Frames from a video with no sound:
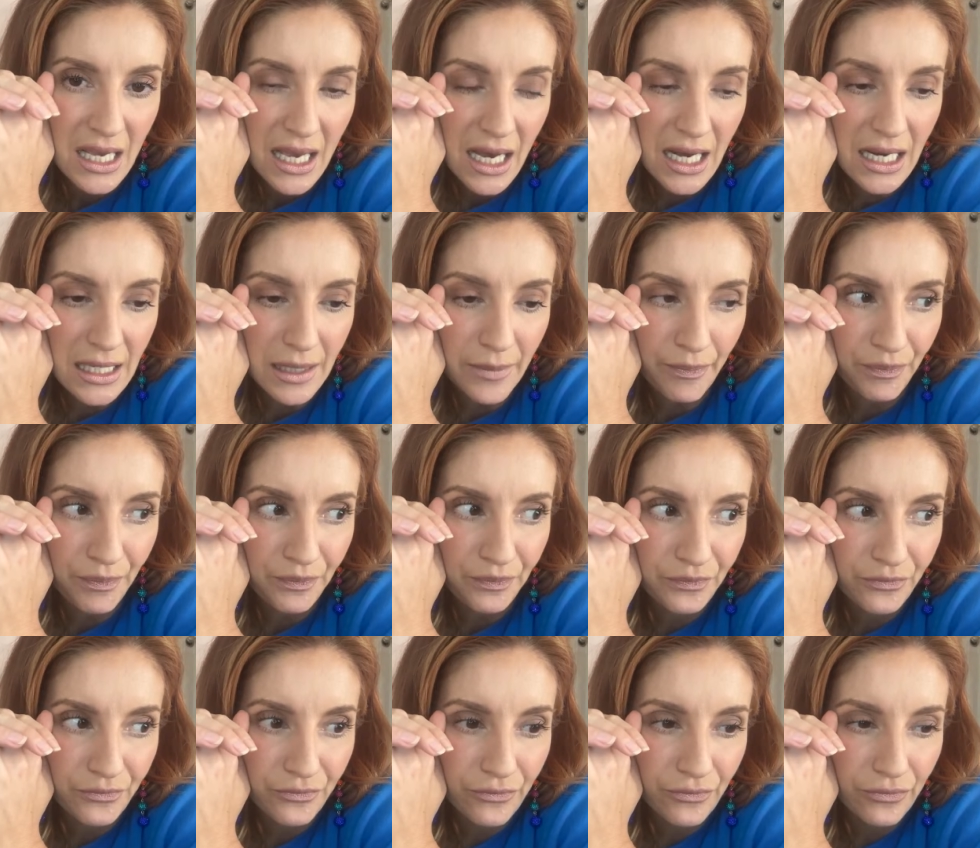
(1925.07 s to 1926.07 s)

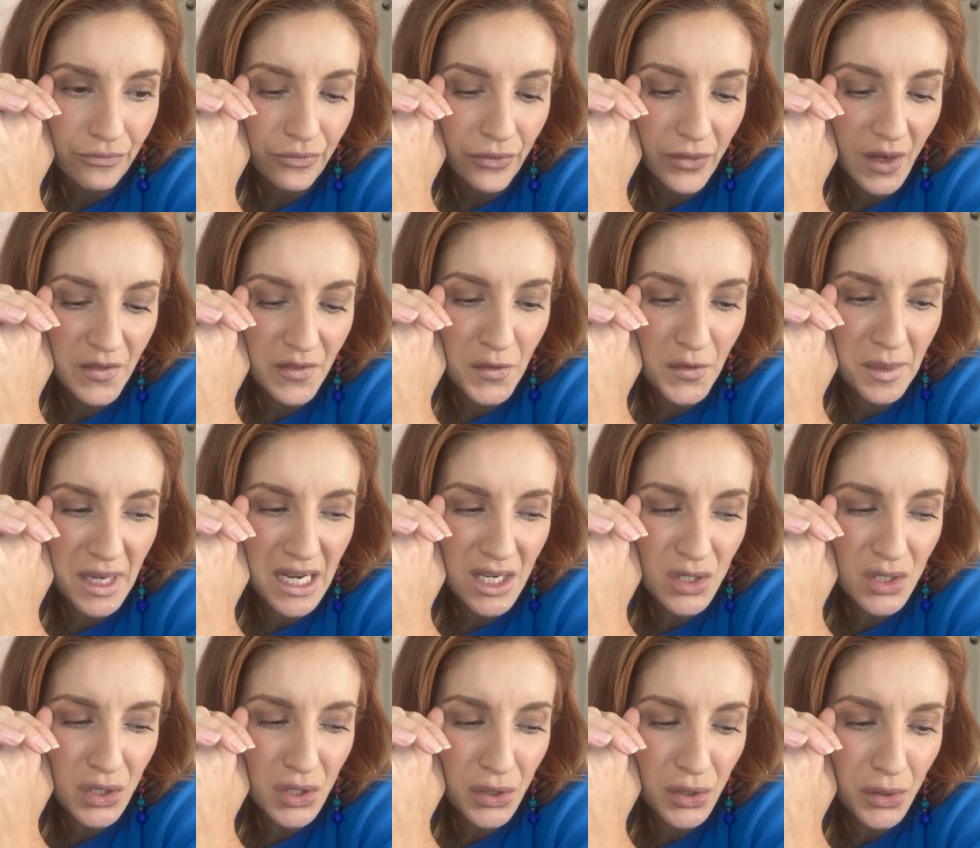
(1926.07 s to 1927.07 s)
For me
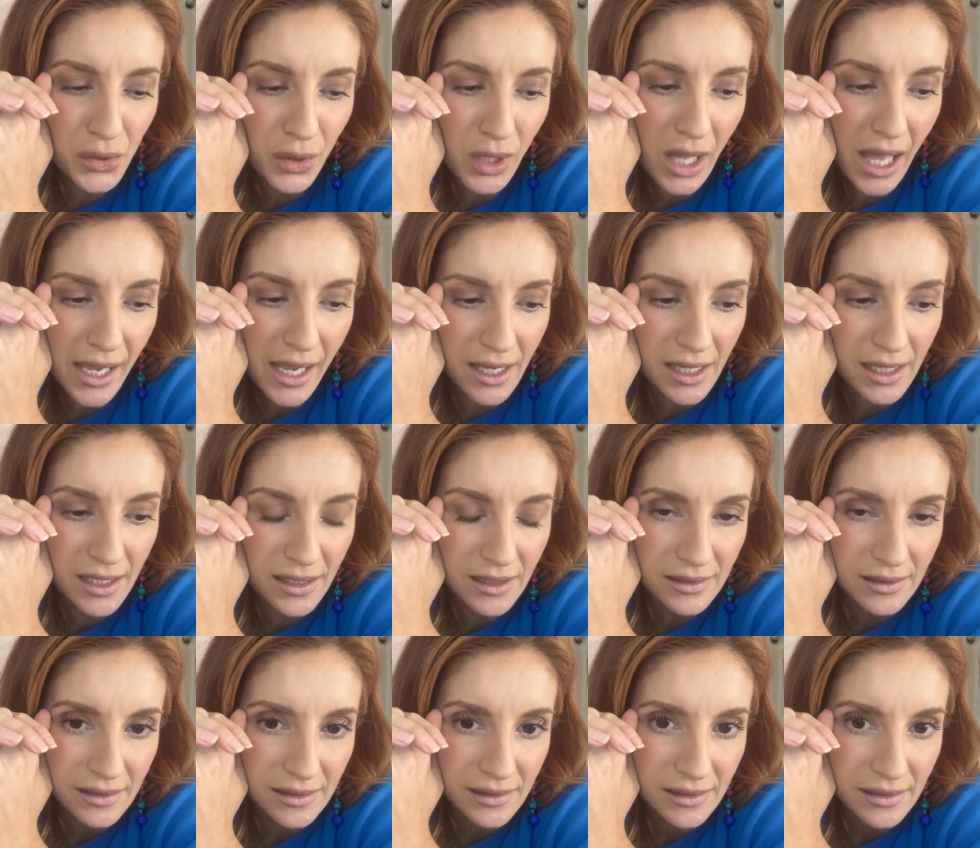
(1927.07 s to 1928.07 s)
too, like,
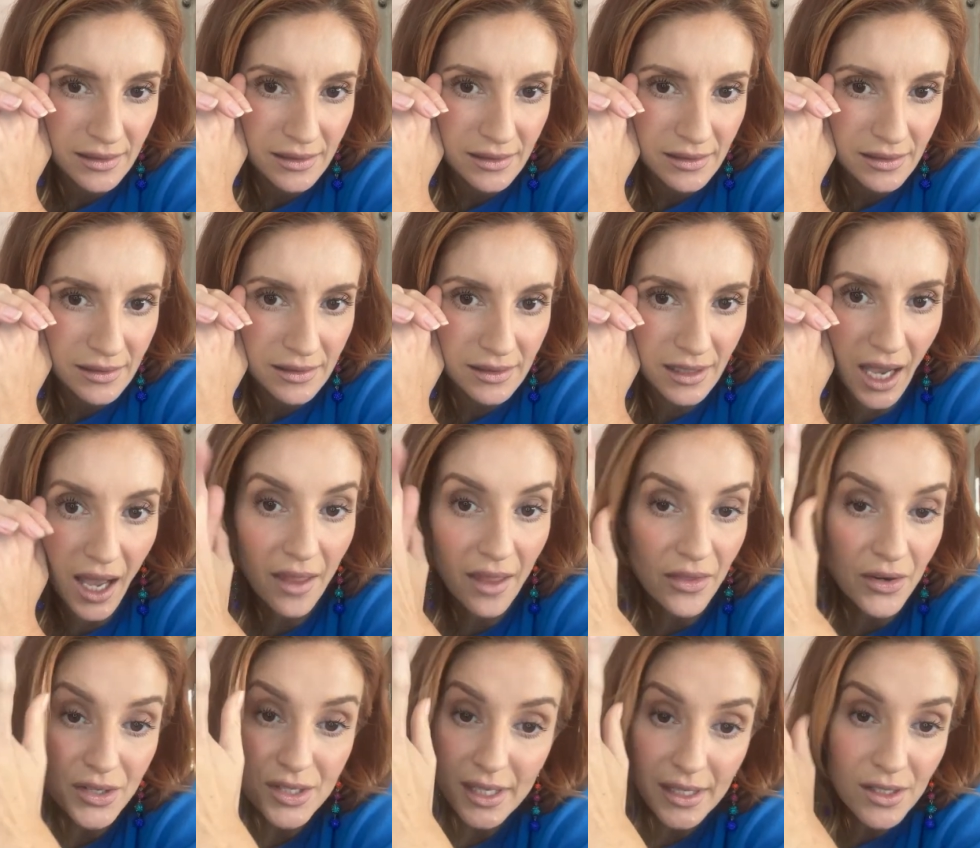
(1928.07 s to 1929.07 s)
God,
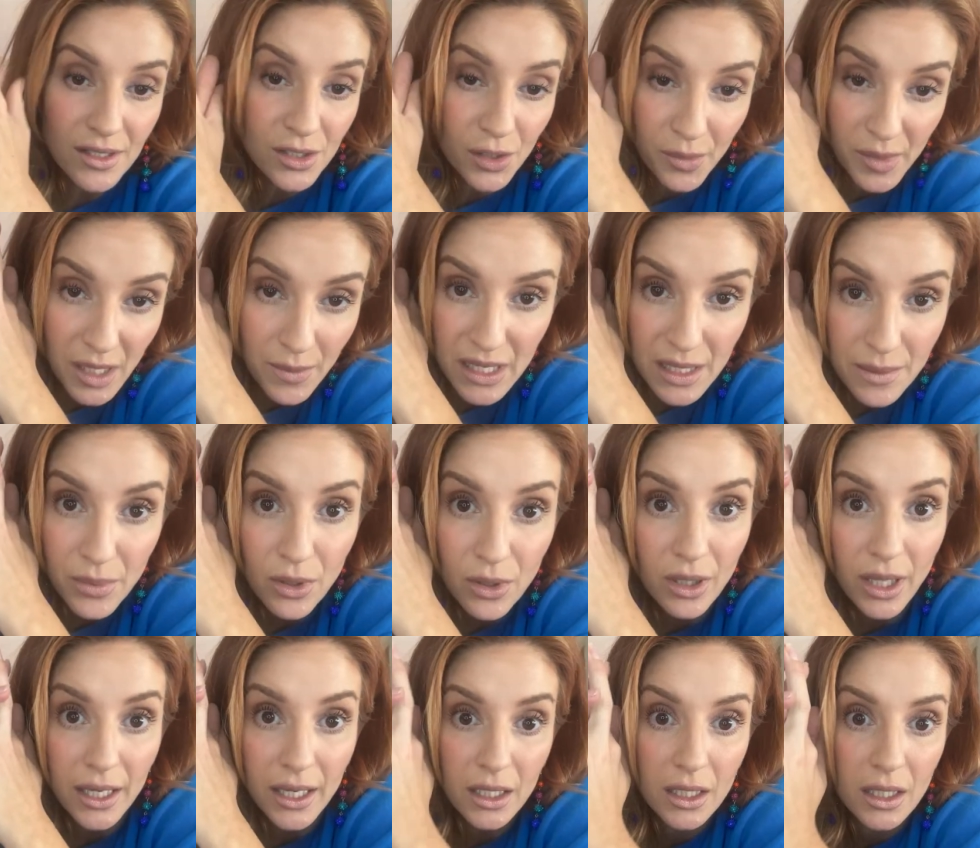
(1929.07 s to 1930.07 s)
there's like so many people
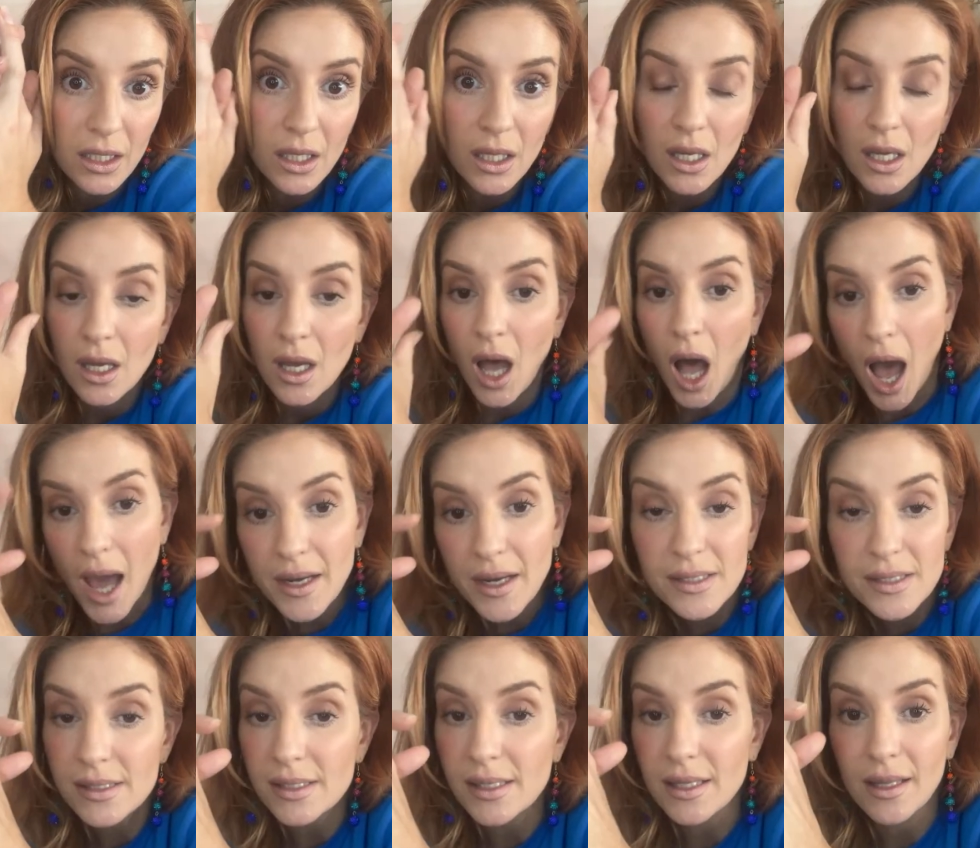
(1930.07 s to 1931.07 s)
like,
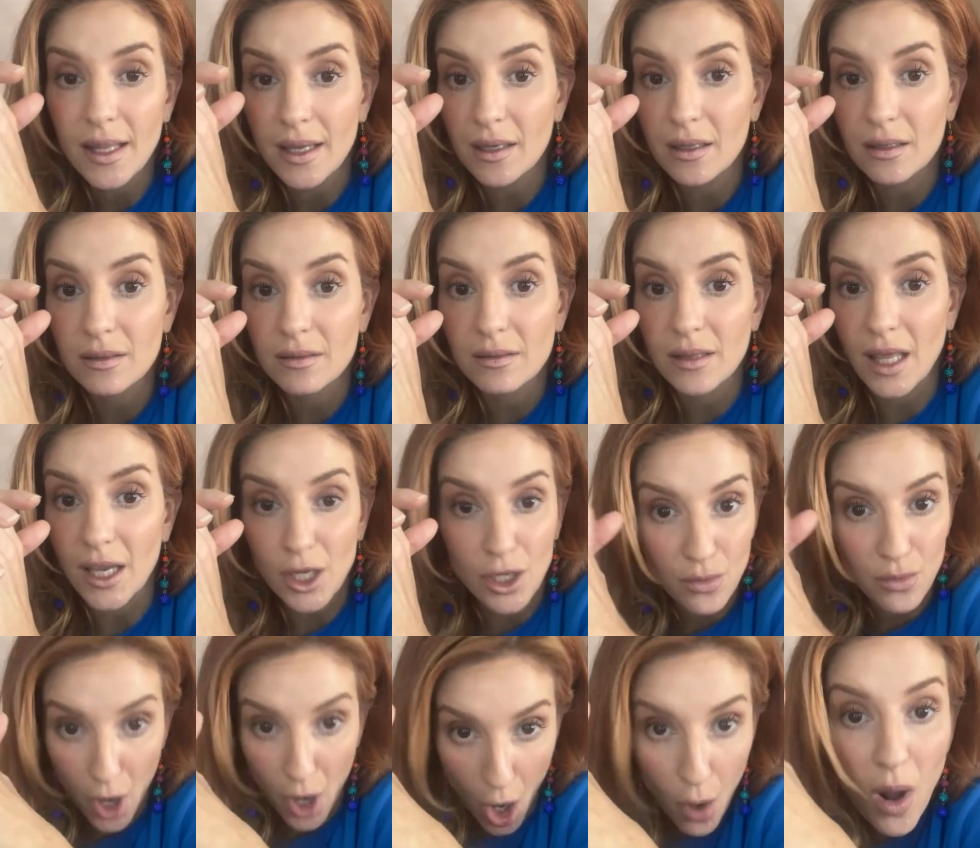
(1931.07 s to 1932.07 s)
honestly, like that you
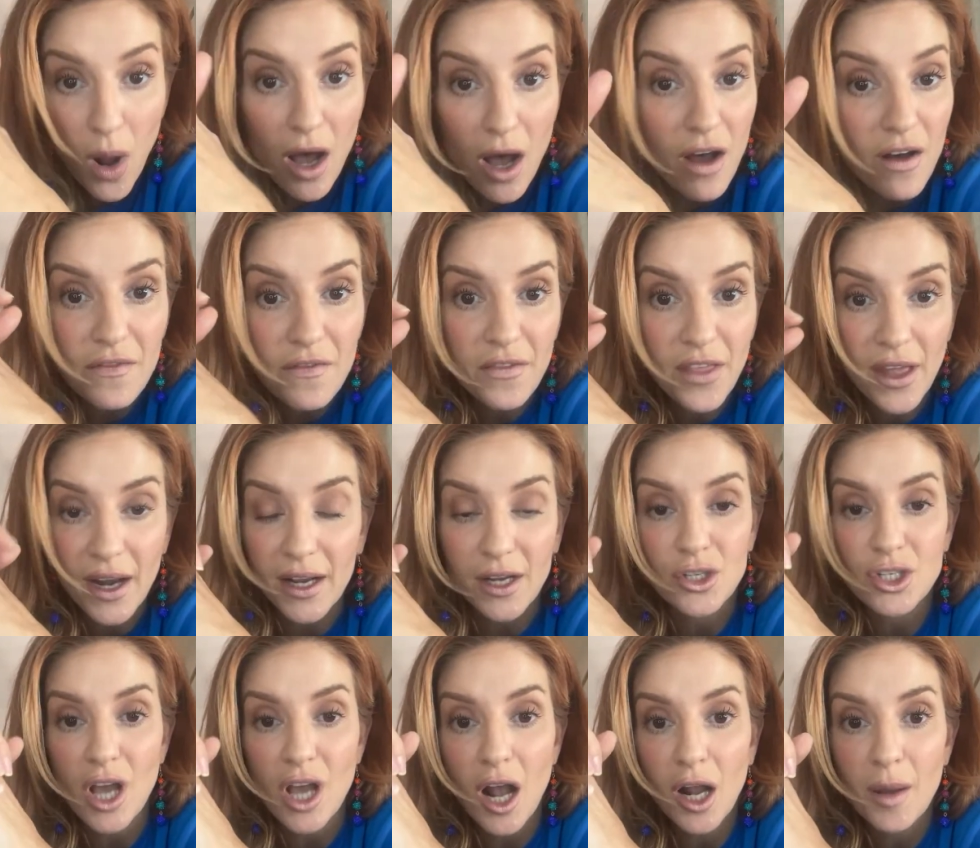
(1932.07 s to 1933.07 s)
know of that I could
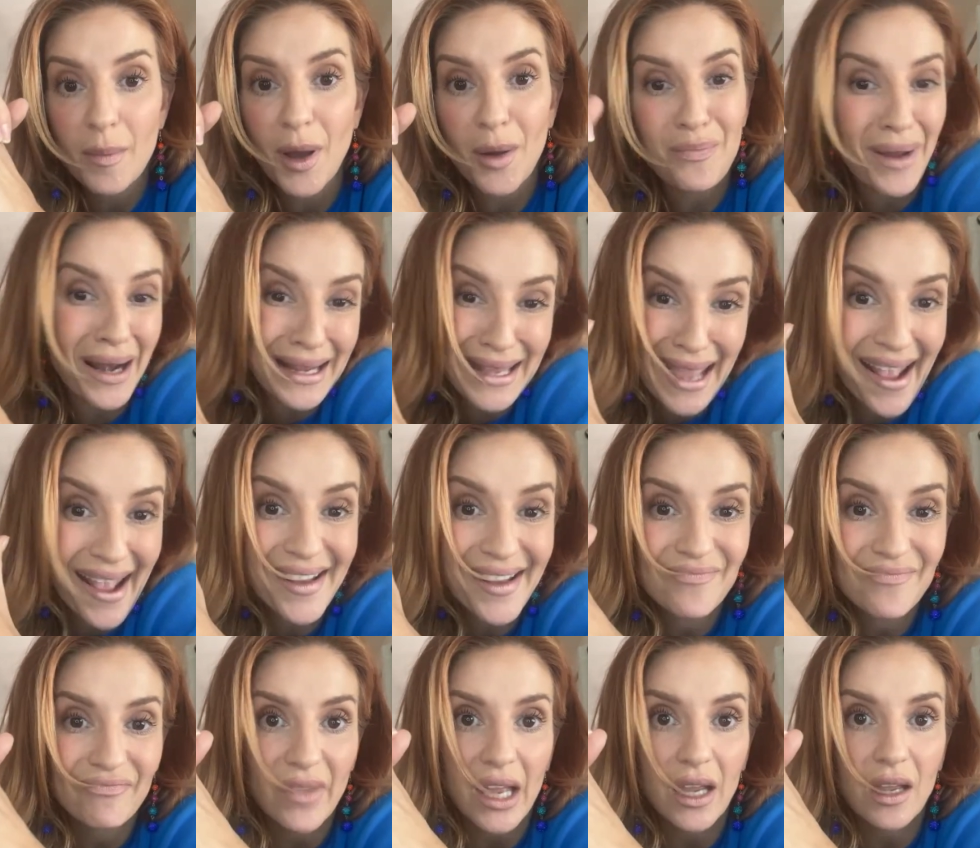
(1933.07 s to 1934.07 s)
talk about, but I can't.
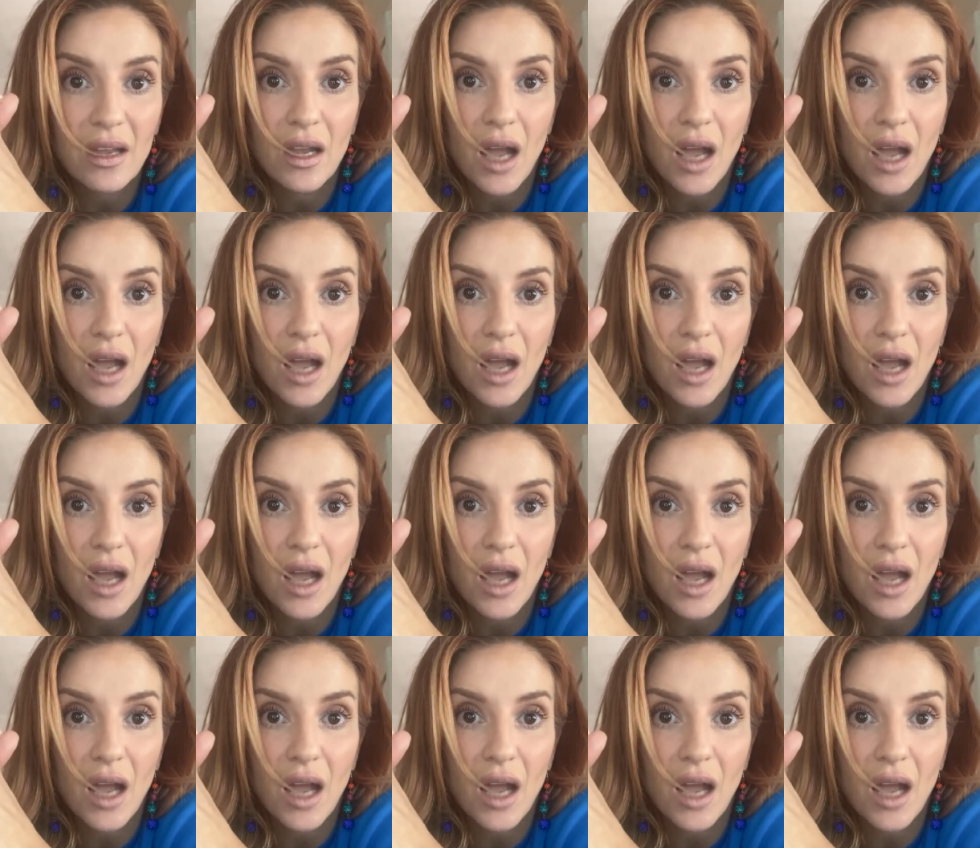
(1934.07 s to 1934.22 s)
Like,